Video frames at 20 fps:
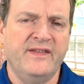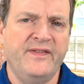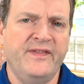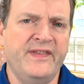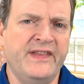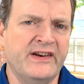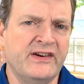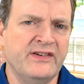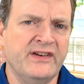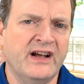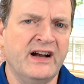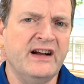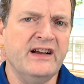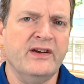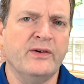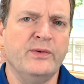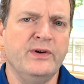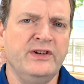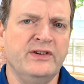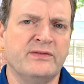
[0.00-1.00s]
they're not
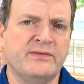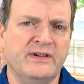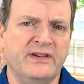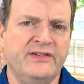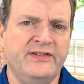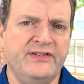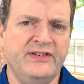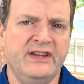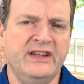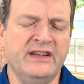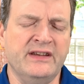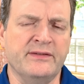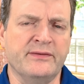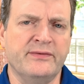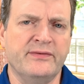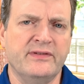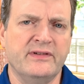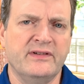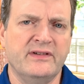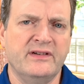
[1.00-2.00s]
going to
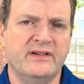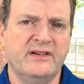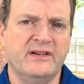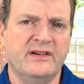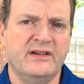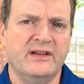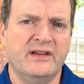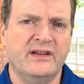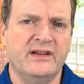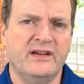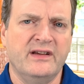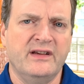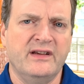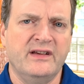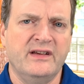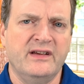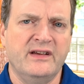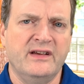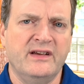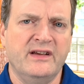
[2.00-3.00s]
receive.
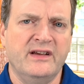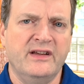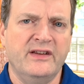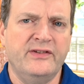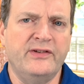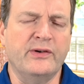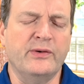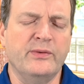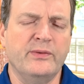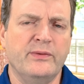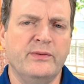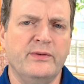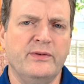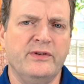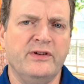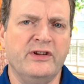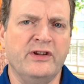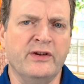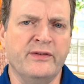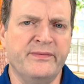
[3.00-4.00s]
So
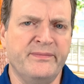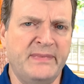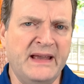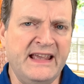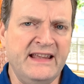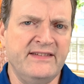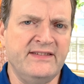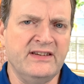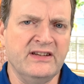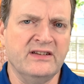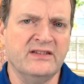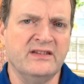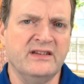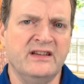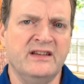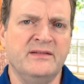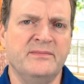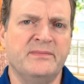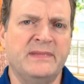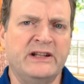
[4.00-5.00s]
you
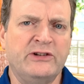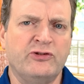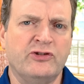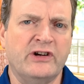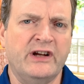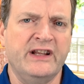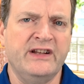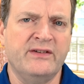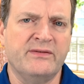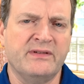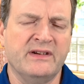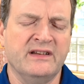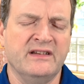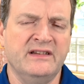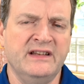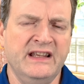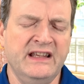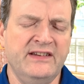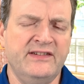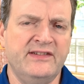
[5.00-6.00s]
basically, by trying to
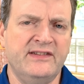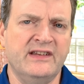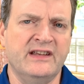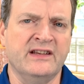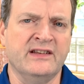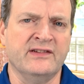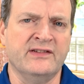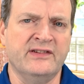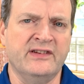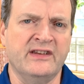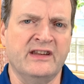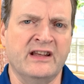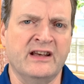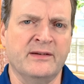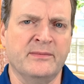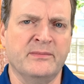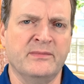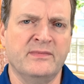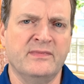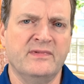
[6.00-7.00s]
release things to
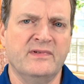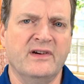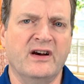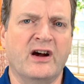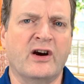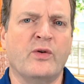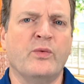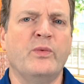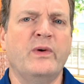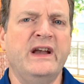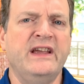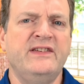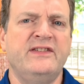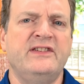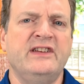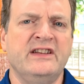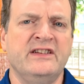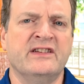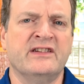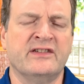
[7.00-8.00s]
them, are
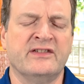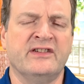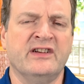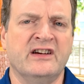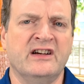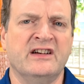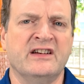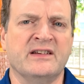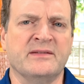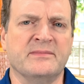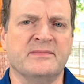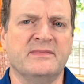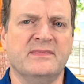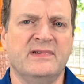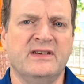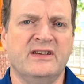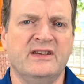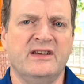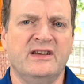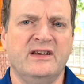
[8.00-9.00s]
wasting their time.
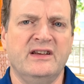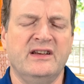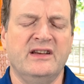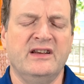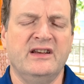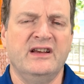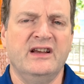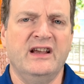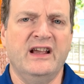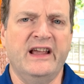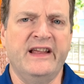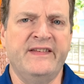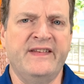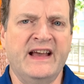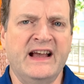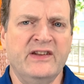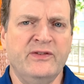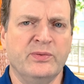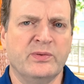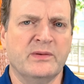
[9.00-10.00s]
And
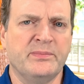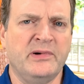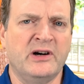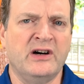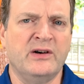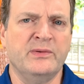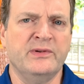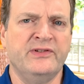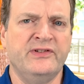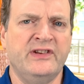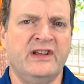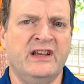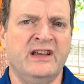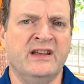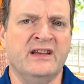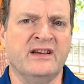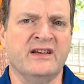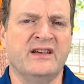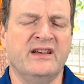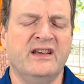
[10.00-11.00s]
that's where Paul was
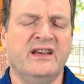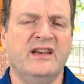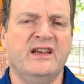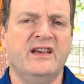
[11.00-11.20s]
saying,